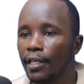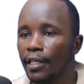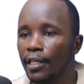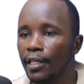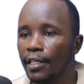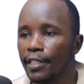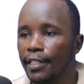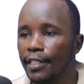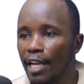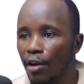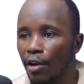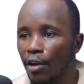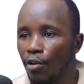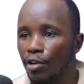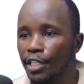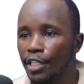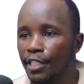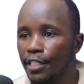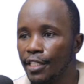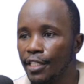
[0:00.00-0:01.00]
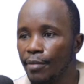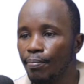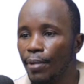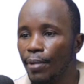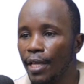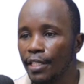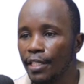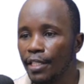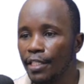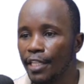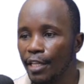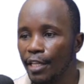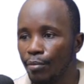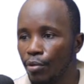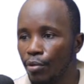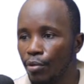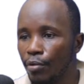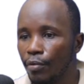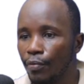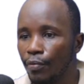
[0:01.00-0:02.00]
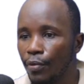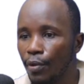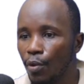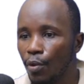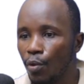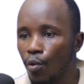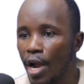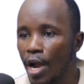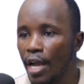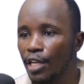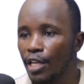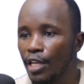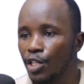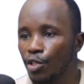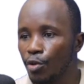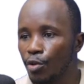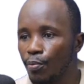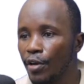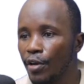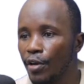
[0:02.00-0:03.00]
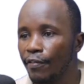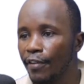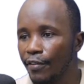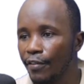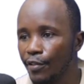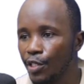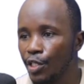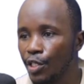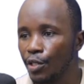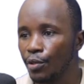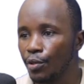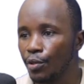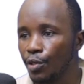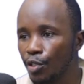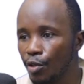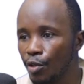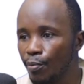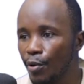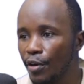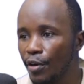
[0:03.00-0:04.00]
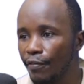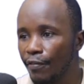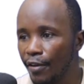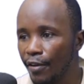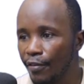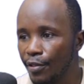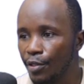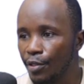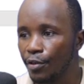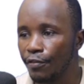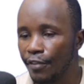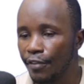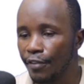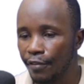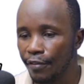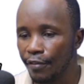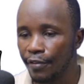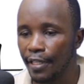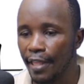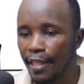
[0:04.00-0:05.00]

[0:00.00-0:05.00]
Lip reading: second simplex table. 1, 0.50, 0.5050.